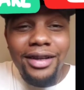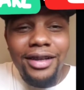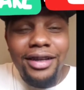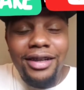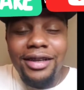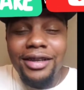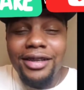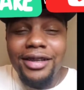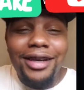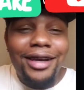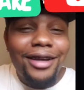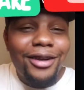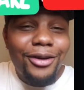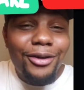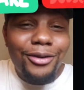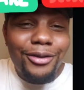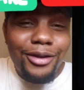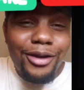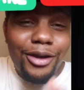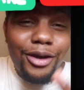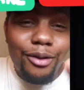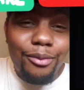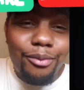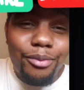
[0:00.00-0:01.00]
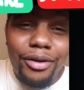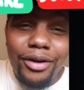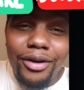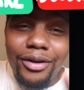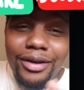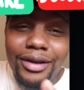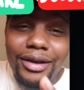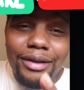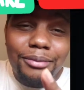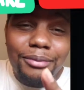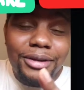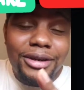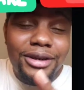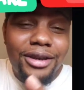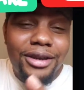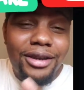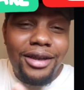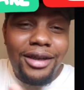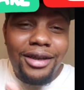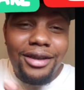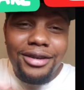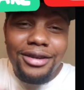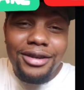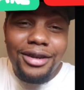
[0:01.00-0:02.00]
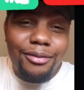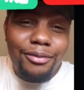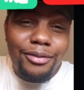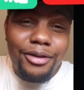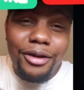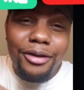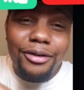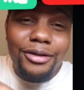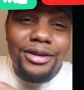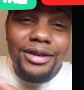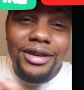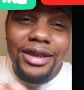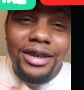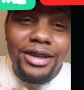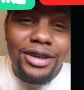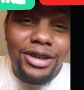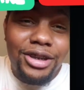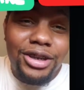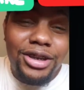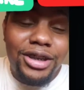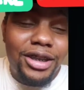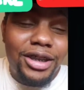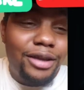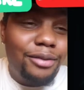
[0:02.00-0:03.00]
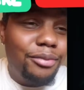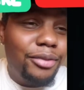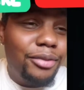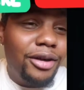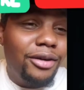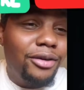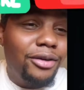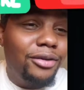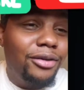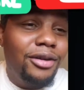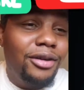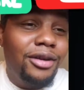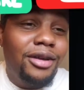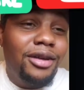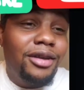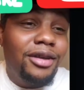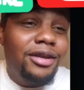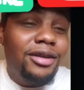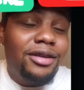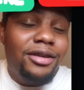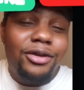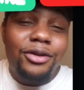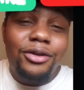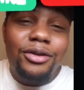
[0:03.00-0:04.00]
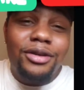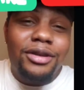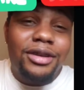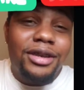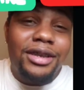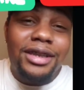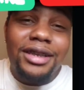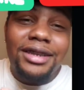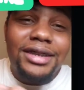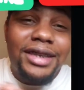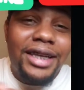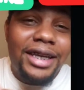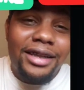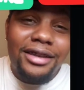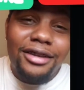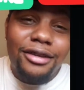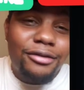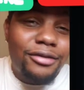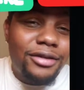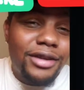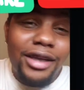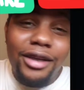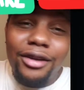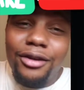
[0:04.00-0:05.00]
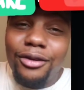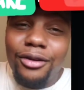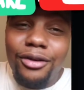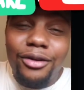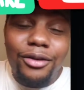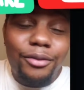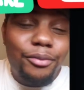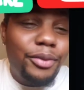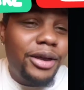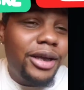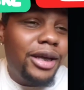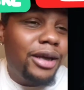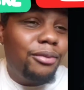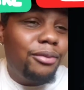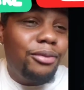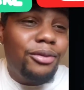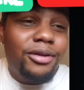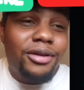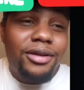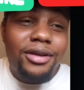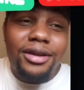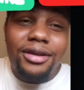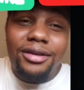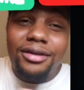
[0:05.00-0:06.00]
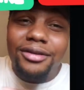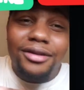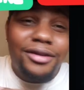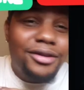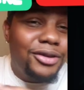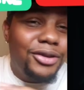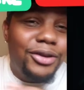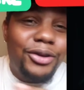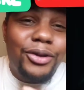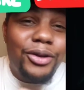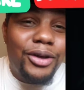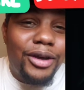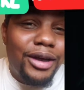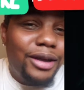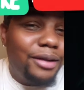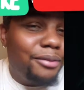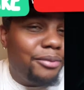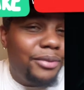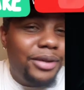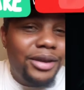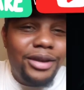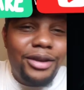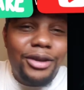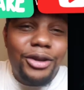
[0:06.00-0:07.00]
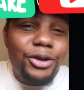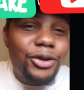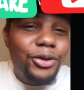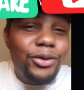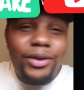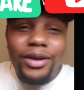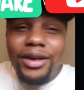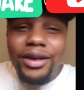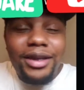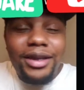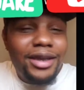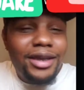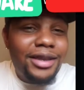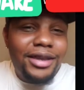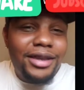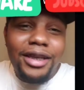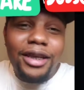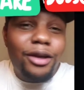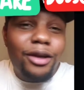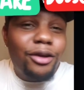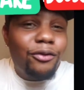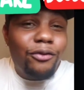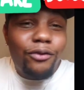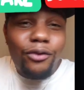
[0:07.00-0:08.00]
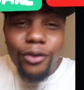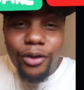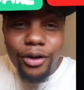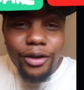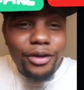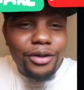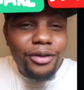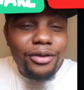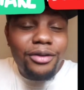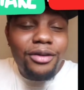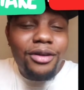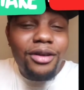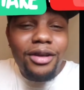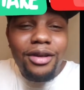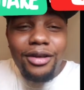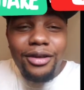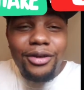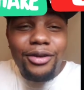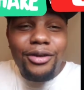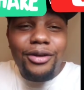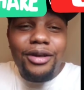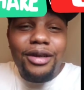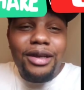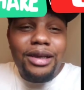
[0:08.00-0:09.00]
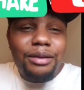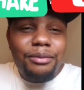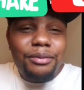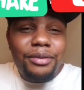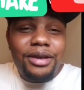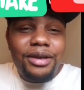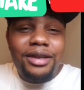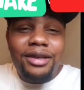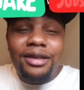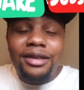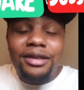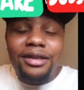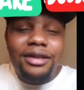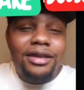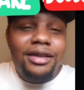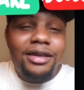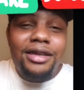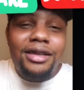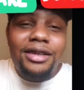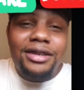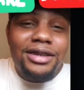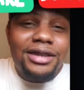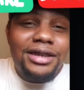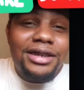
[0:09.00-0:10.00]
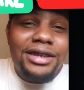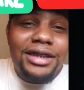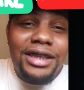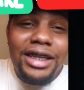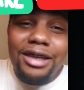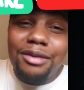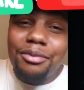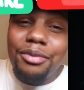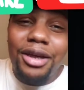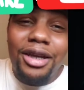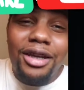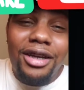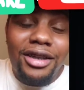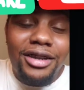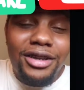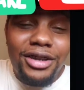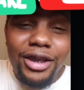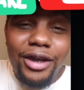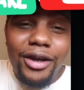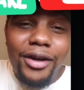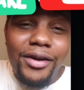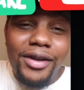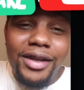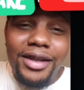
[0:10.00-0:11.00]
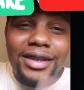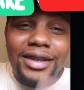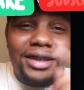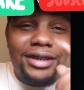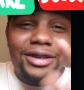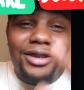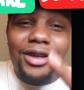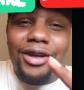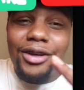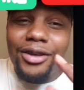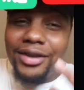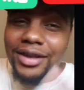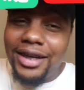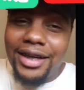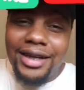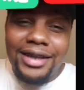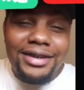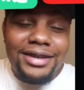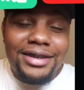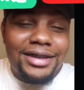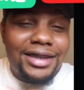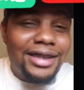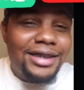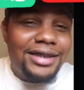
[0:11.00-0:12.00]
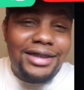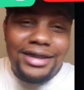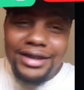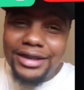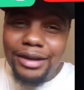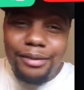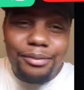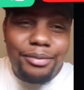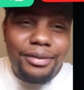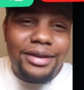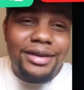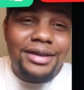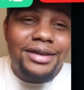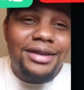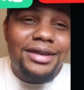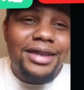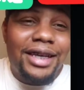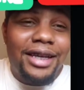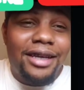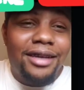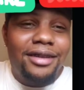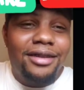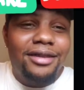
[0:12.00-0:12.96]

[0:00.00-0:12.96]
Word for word: Y'all don't know, bro. Let me tell y'all something. Don't say shit, bro you, the detectives ain't gonna be able to, you know what I mean, do anything for you. You know what I mean? Just give me an attorney. That's all you gotta say. Simple as that.